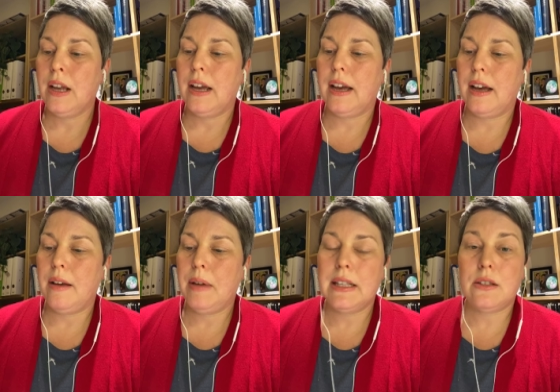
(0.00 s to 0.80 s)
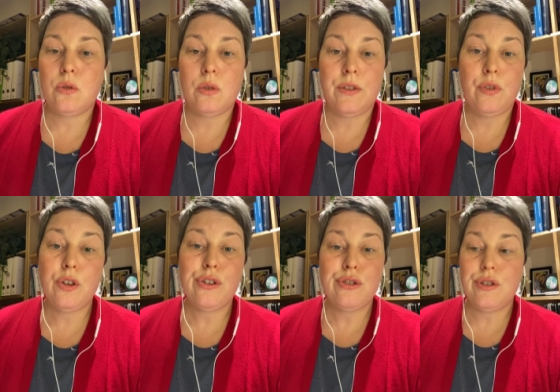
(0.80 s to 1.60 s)
Um, it's good if you
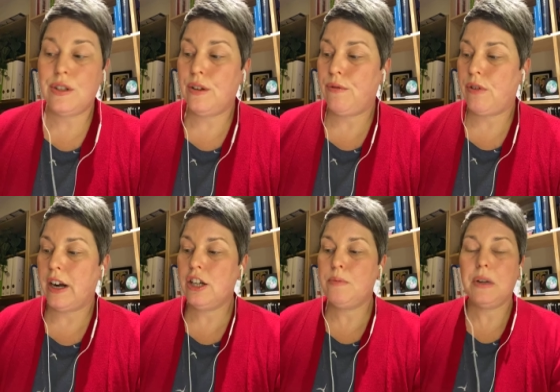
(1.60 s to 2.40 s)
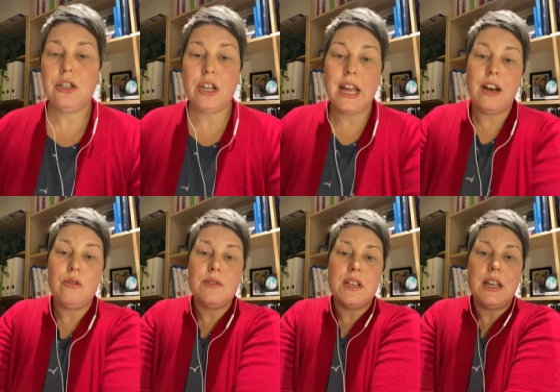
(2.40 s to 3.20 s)
can use it fresh, but you can
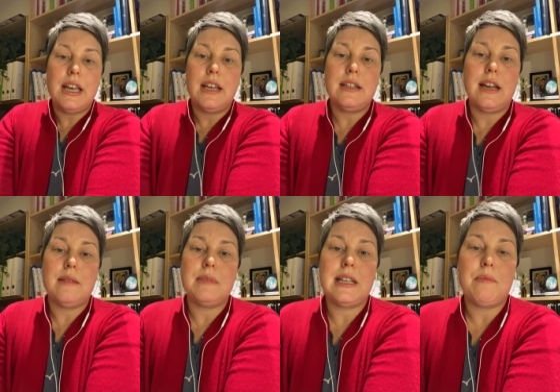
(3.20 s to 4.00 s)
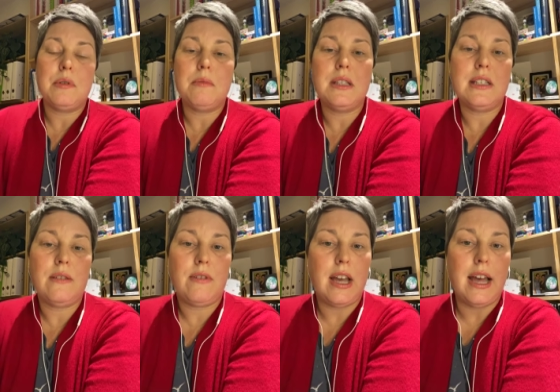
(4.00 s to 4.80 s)
also get um, supplements
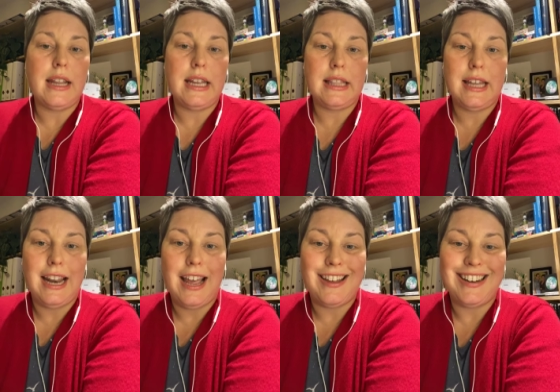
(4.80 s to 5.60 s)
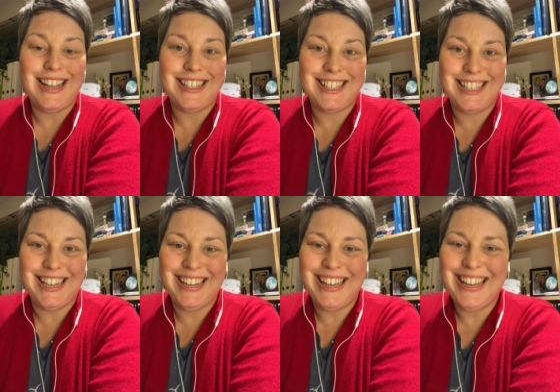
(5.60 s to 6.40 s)
of garlic that are less
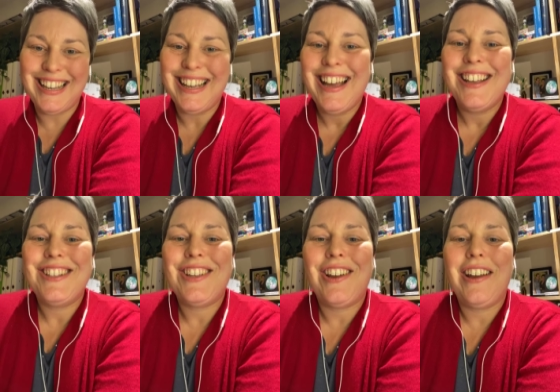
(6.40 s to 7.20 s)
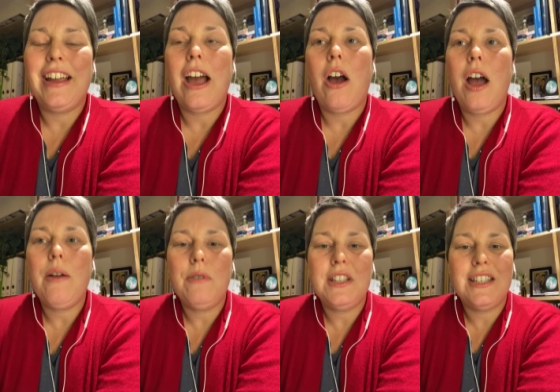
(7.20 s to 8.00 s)
stinky. So I
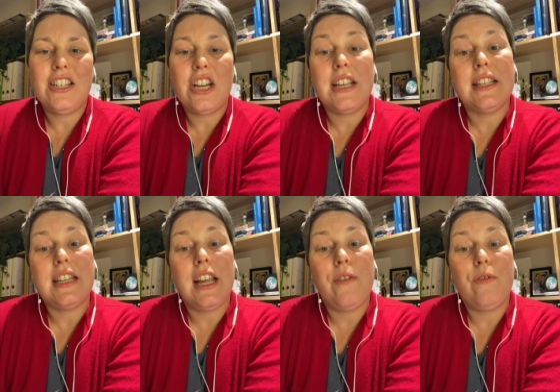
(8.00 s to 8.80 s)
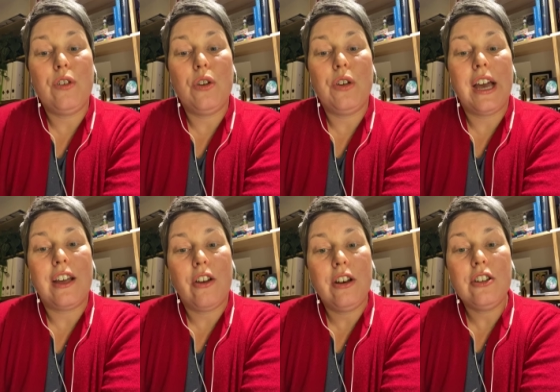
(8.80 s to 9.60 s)
would suggest if you are
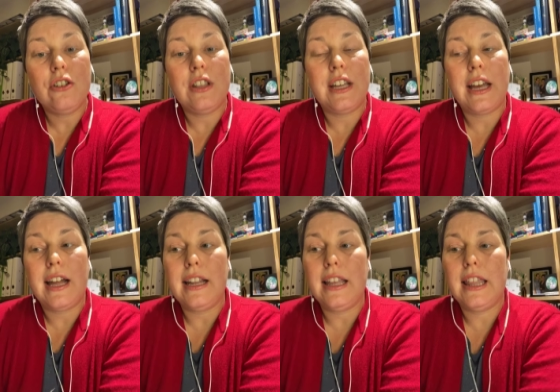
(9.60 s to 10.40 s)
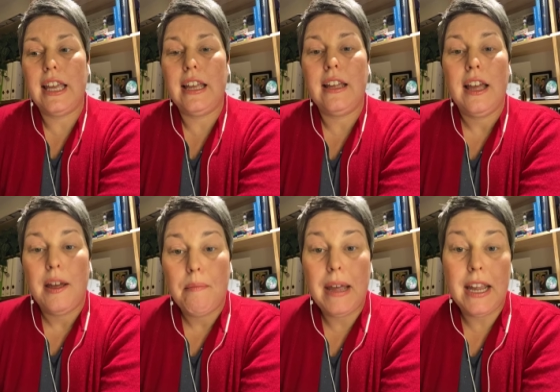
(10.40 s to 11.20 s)
going to do the garlic thing,
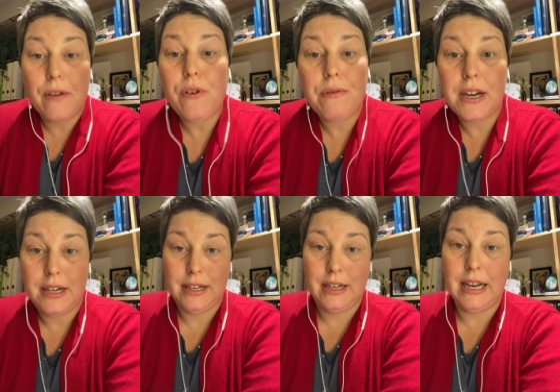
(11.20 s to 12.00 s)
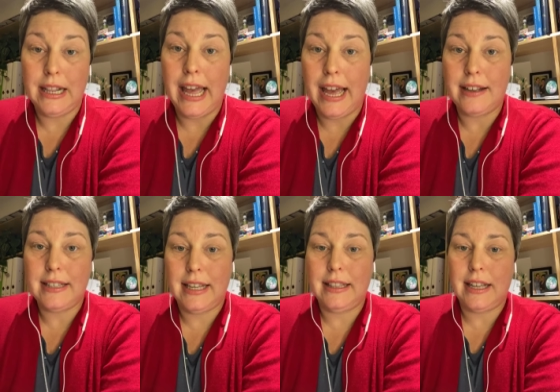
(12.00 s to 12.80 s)
Make everyone in the house
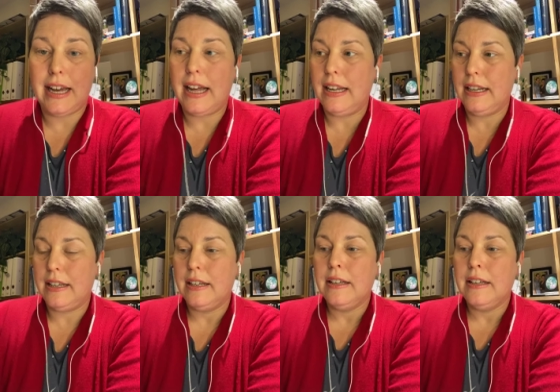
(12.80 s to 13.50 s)
eat the garlic.